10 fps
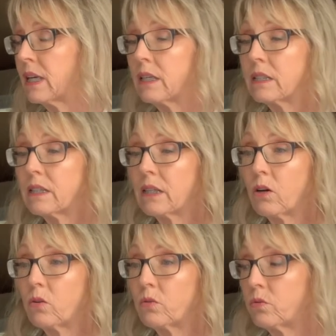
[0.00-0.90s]

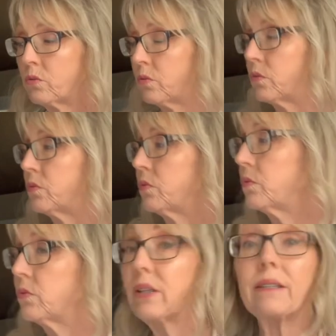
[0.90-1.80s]
So
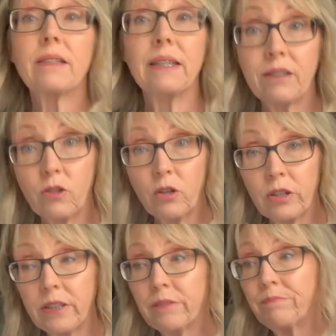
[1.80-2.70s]
let's get started.